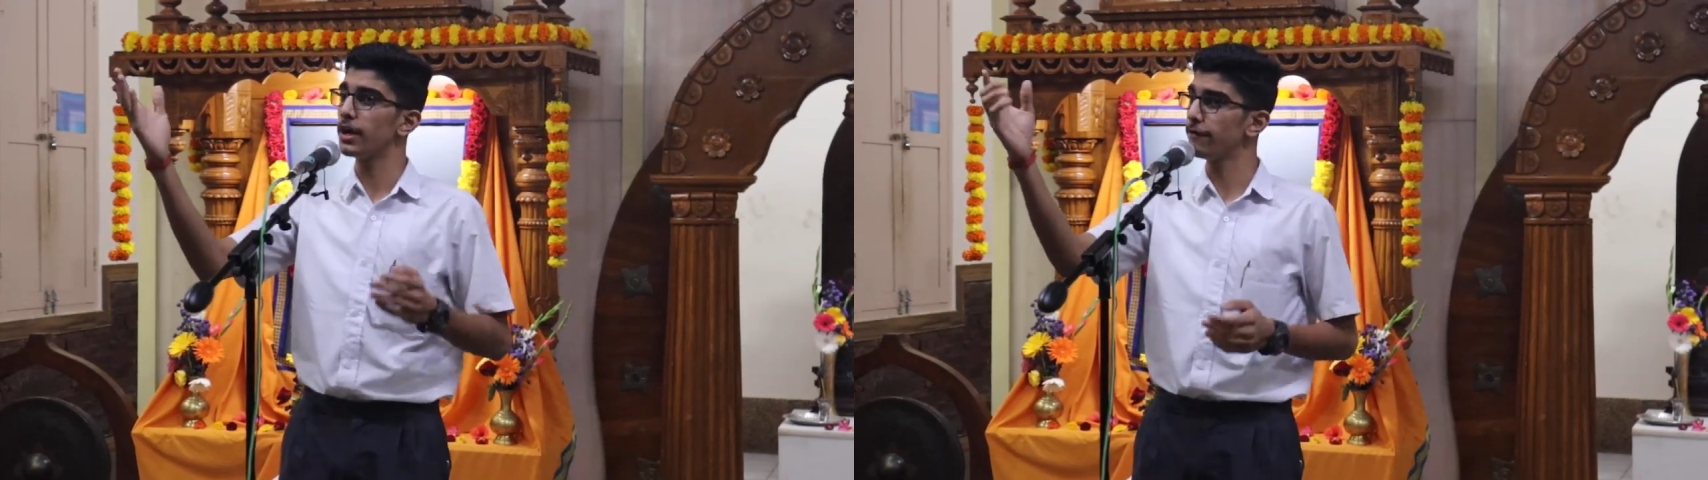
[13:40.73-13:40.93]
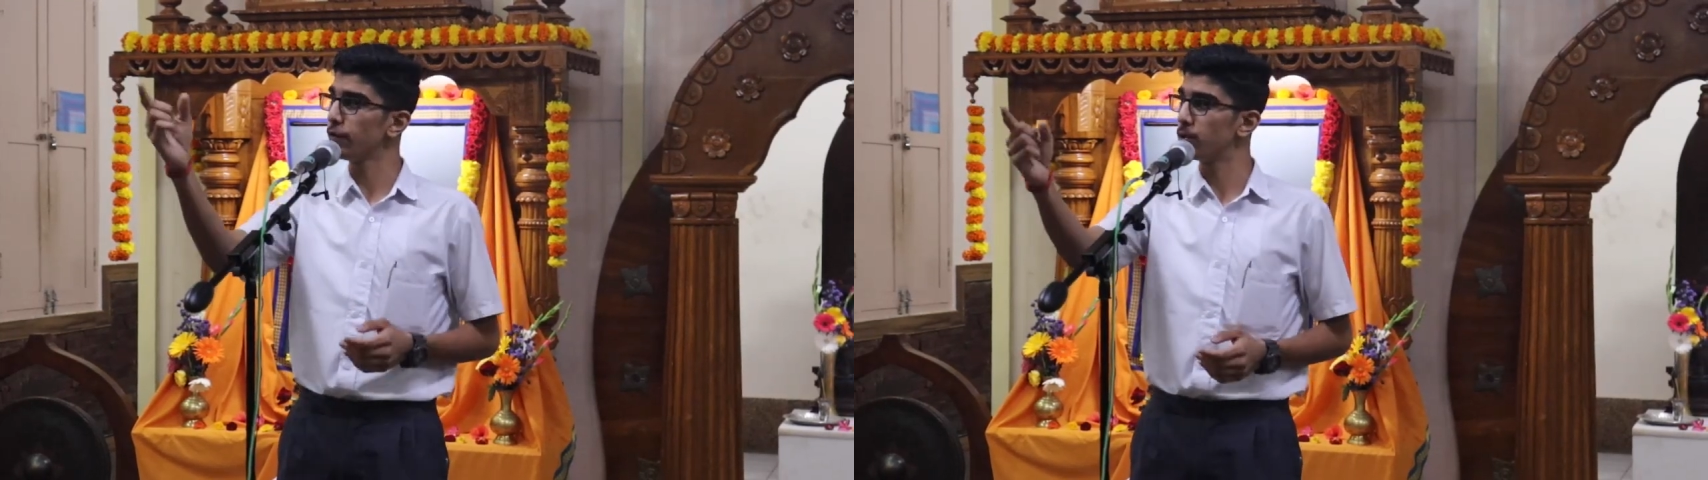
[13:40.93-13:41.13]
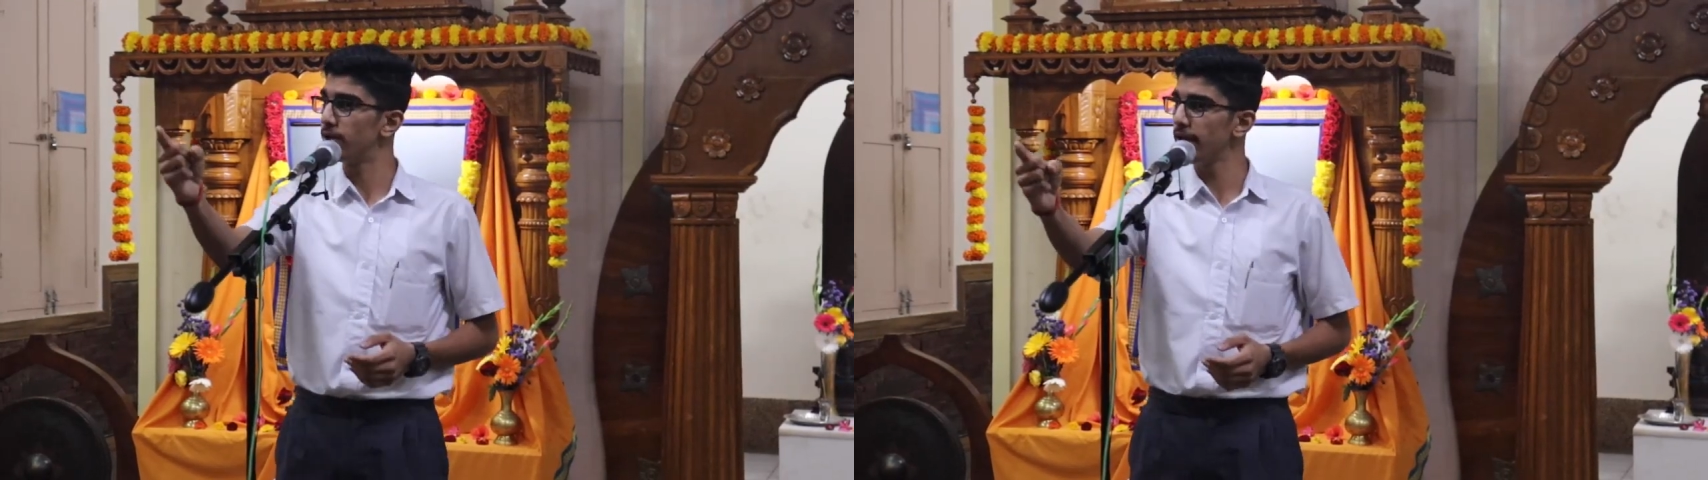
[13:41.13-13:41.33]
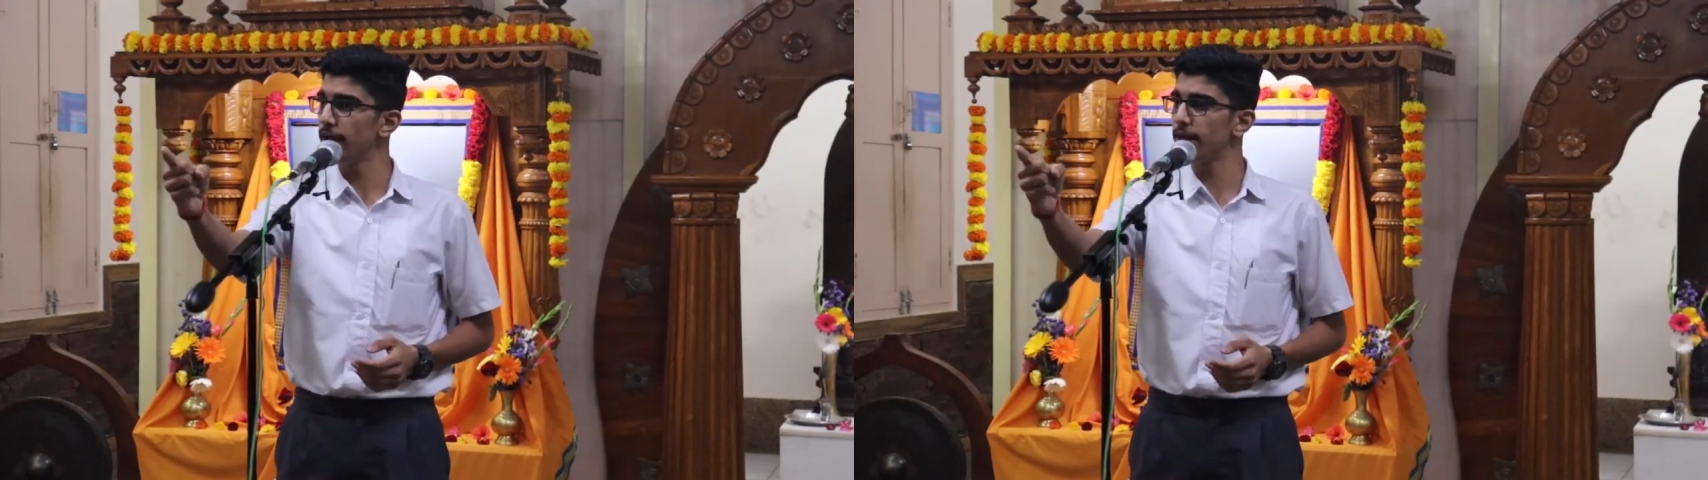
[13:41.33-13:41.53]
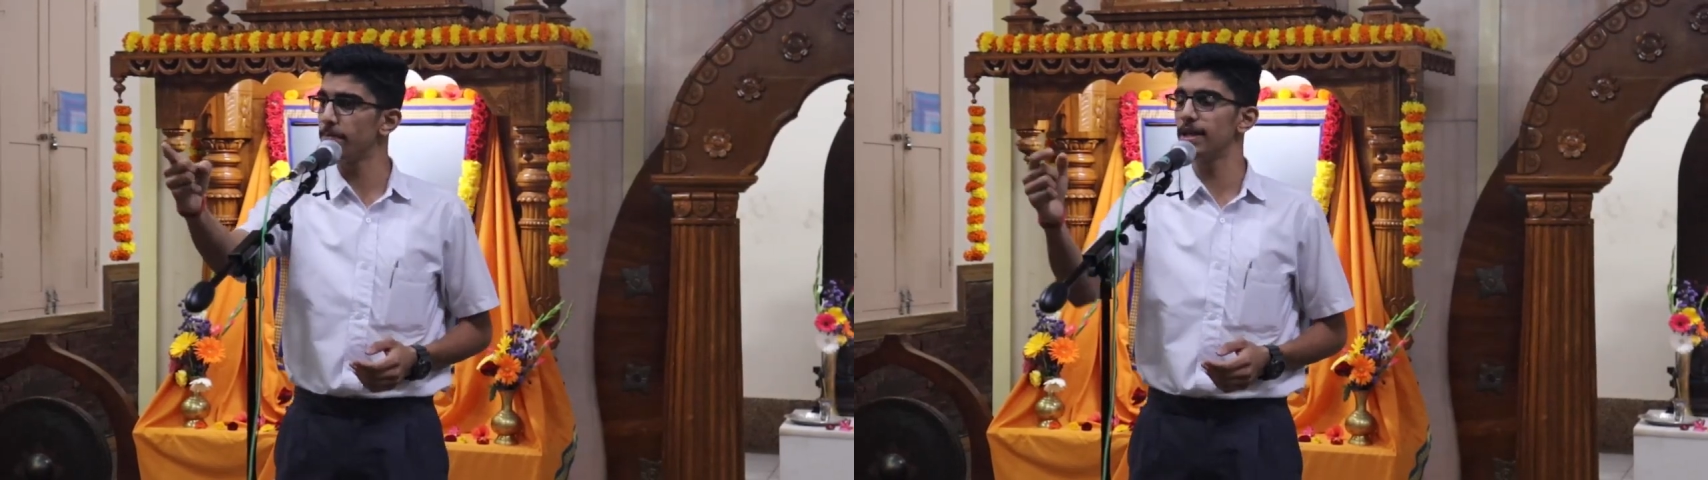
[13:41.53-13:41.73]
if you
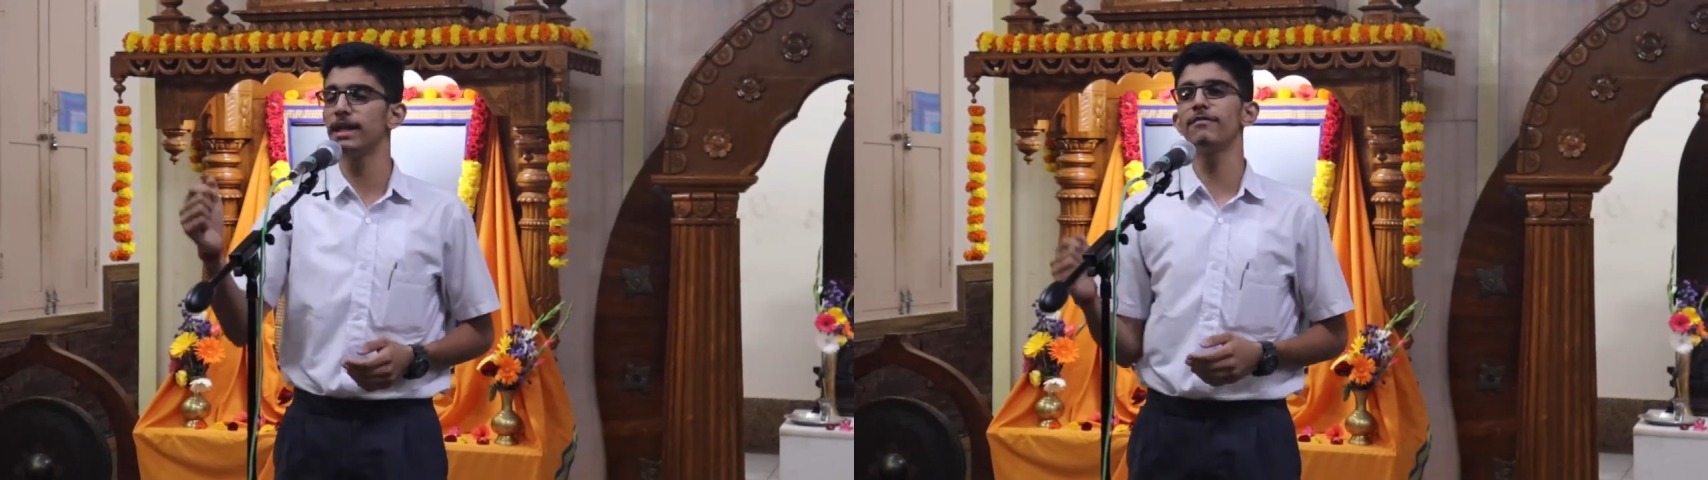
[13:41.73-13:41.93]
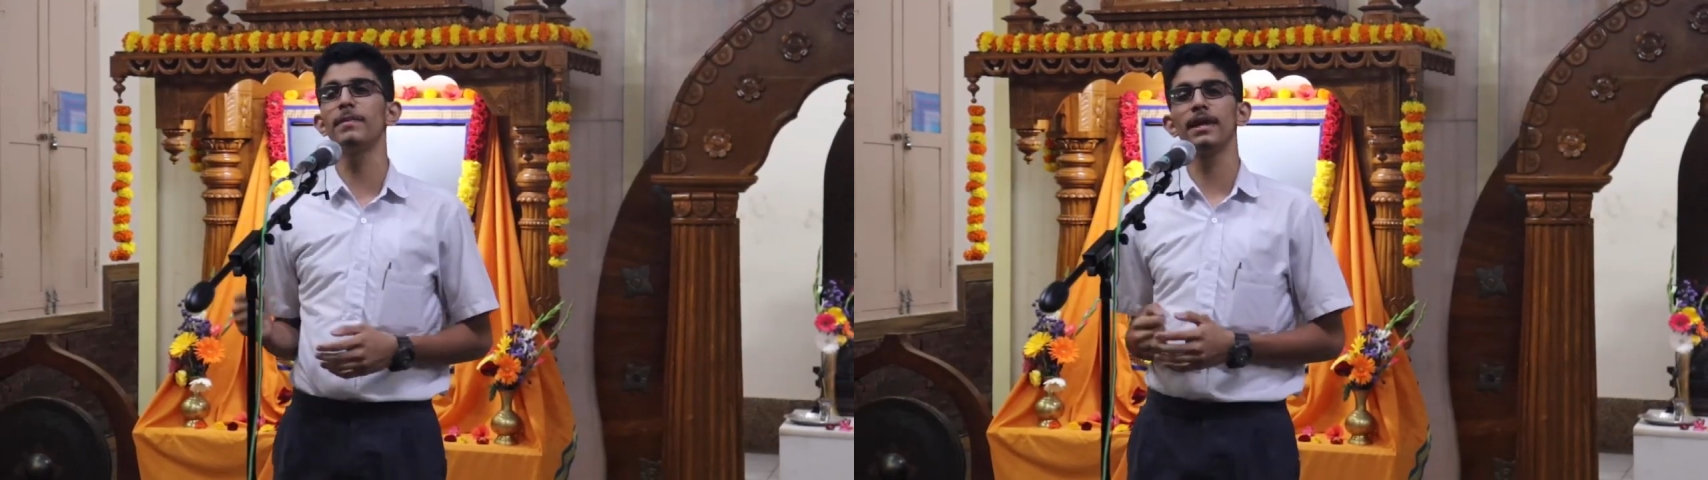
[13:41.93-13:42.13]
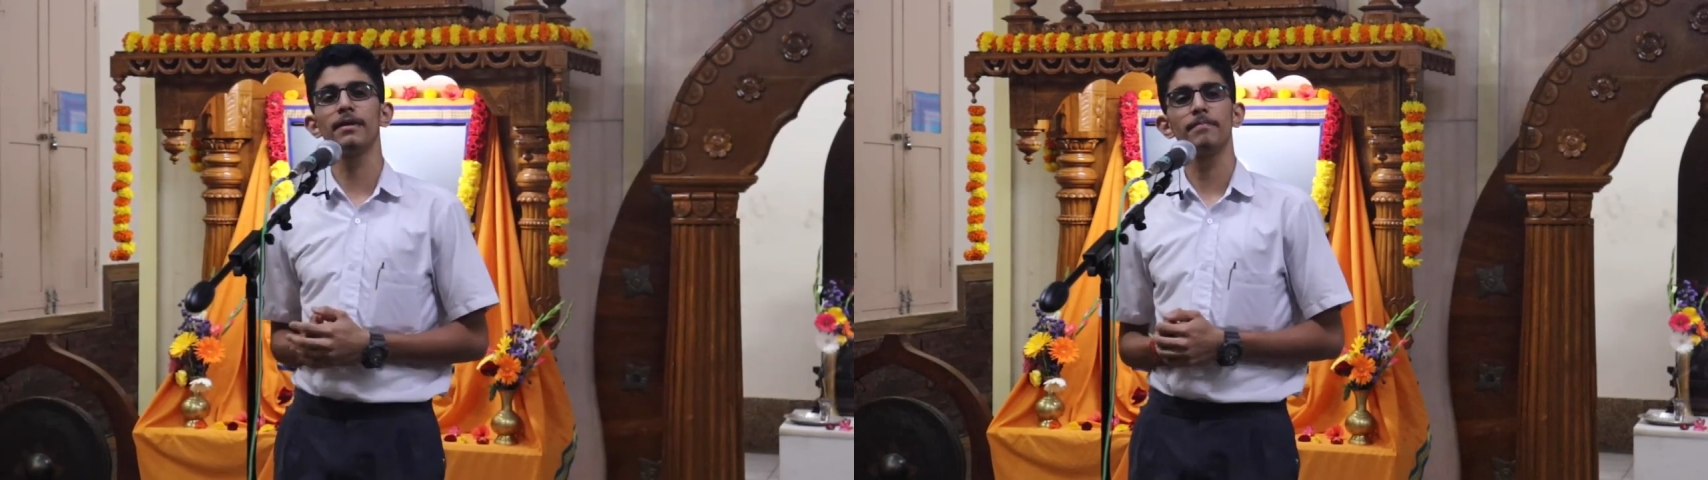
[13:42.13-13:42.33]
dare believe me.